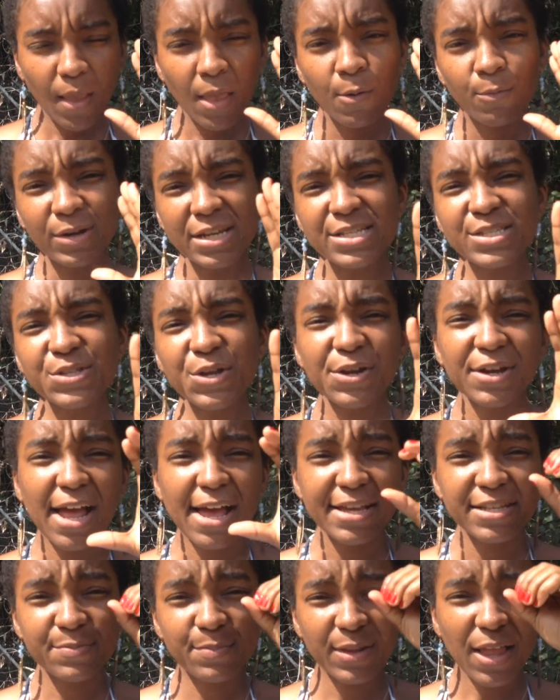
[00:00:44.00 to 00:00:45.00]
when this third
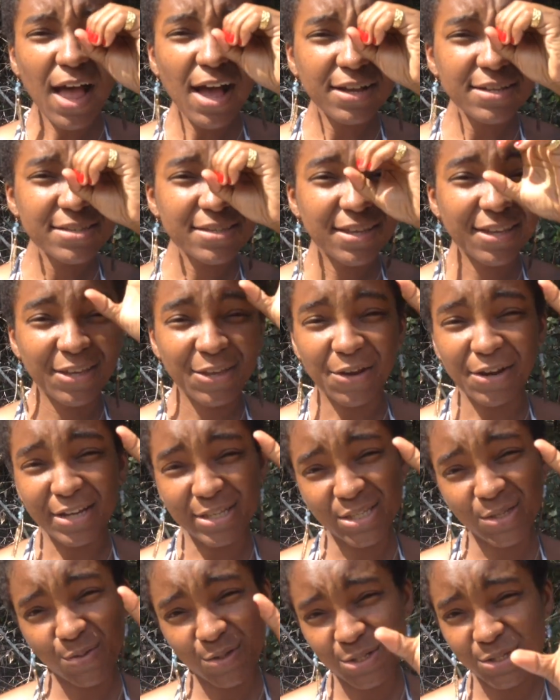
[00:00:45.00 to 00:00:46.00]
eye is blocked, your
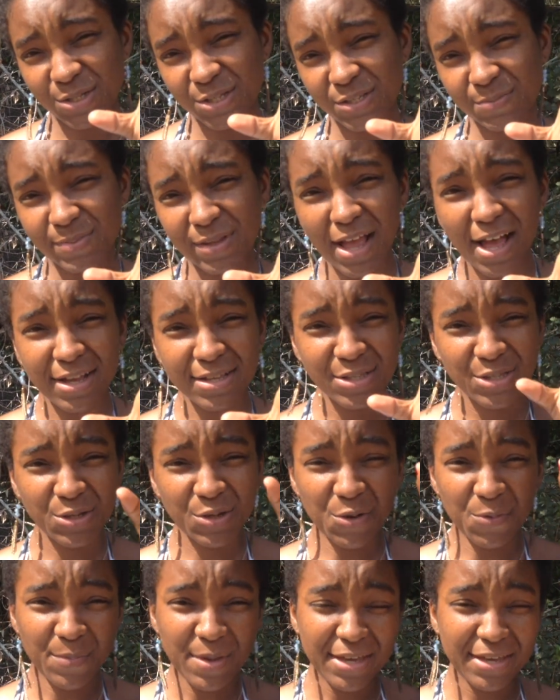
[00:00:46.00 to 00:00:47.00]
intuition is blocked, you
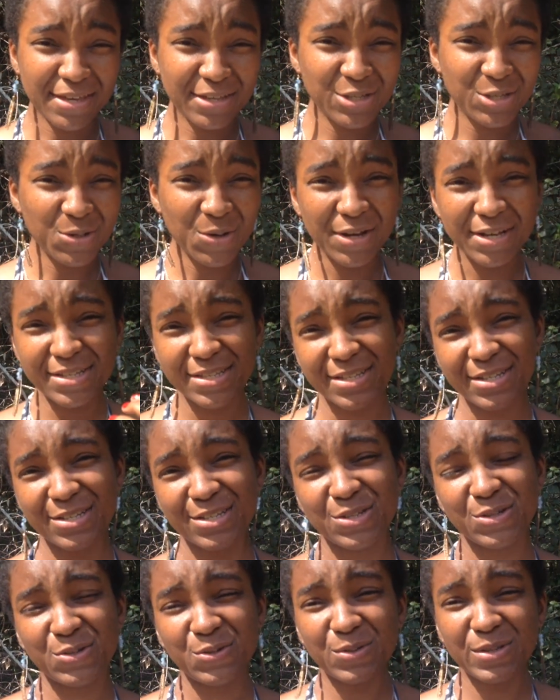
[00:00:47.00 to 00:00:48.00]
don't make good
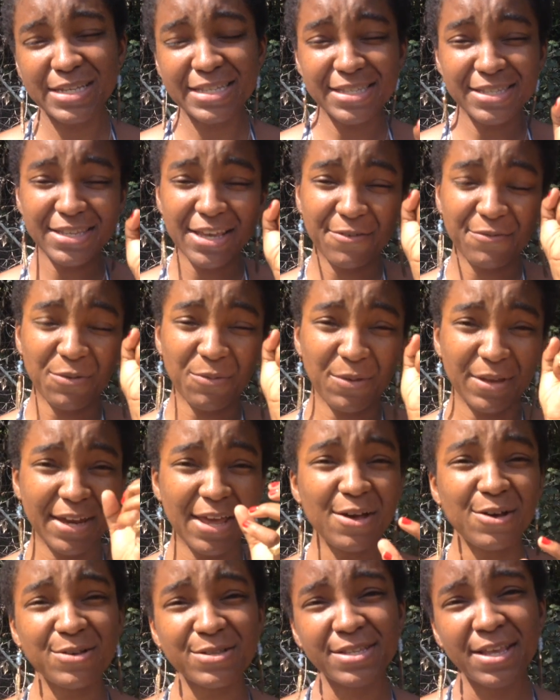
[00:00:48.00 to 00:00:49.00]
choices, you listen to everyone
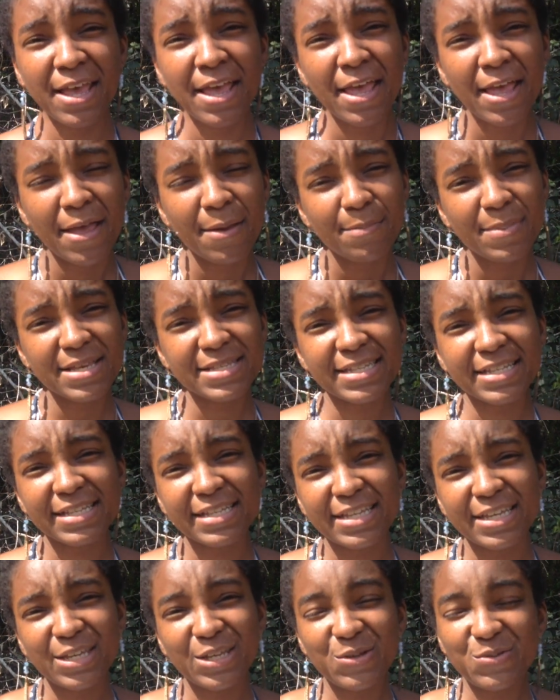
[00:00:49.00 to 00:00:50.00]
else.
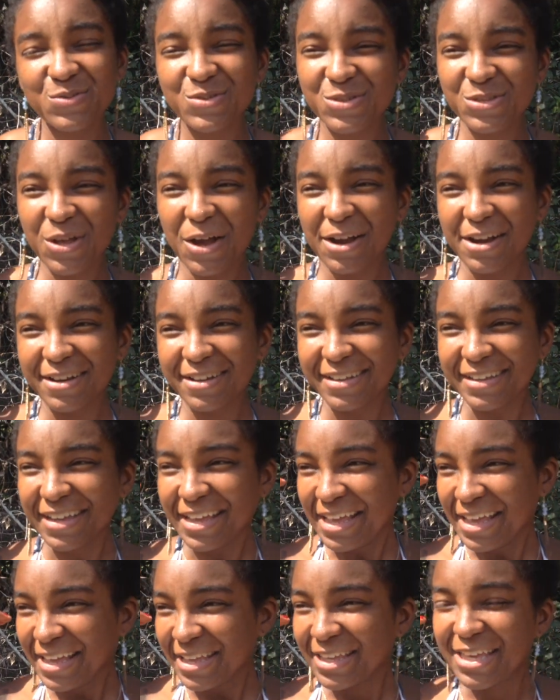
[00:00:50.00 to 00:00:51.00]
Basically, you start
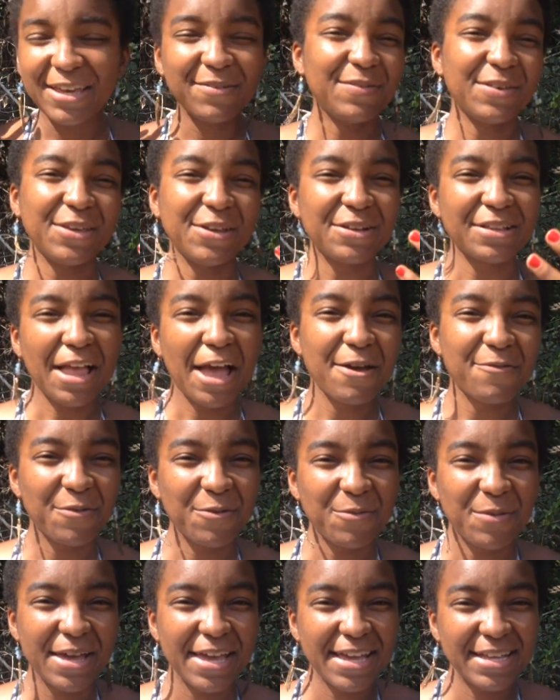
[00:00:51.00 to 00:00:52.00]
giving your life
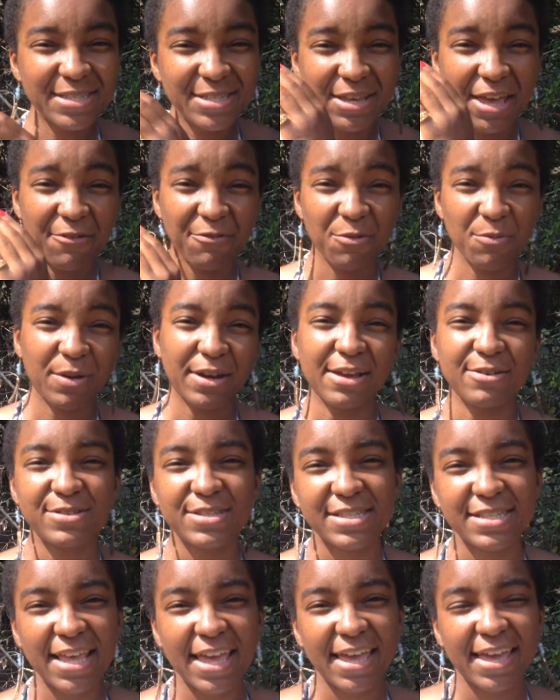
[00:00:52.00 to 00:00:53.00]
away into everyone
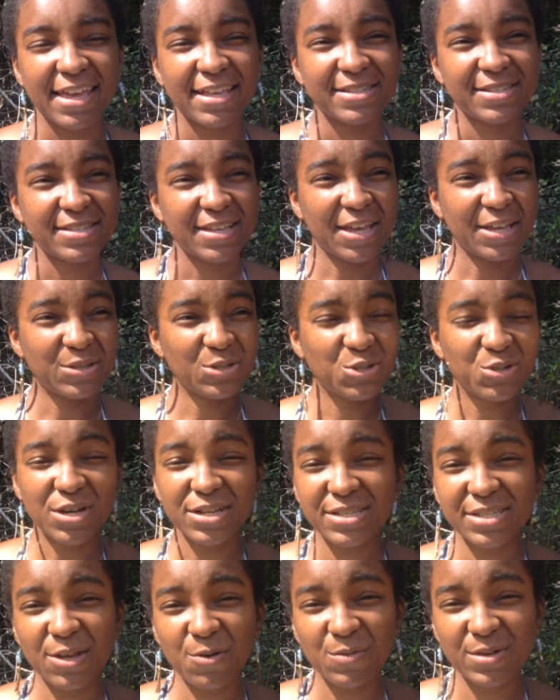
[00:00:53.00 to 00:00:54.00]
else's hands and
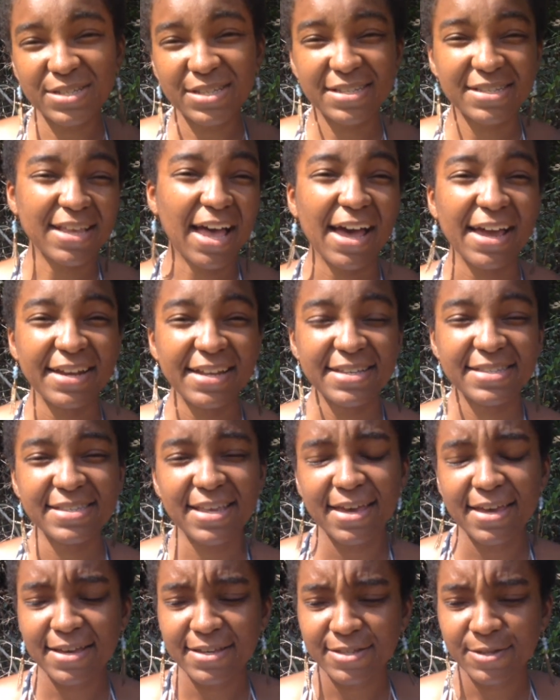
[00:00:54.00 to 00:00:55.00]
trusting what society
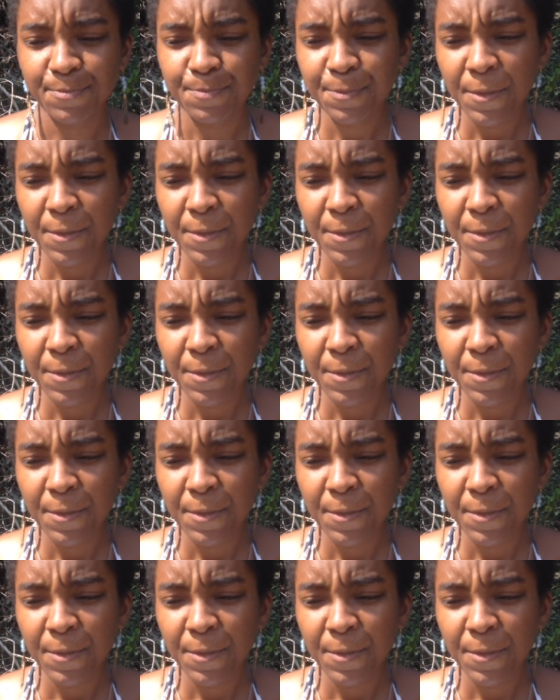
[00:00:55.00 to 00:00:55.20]
says.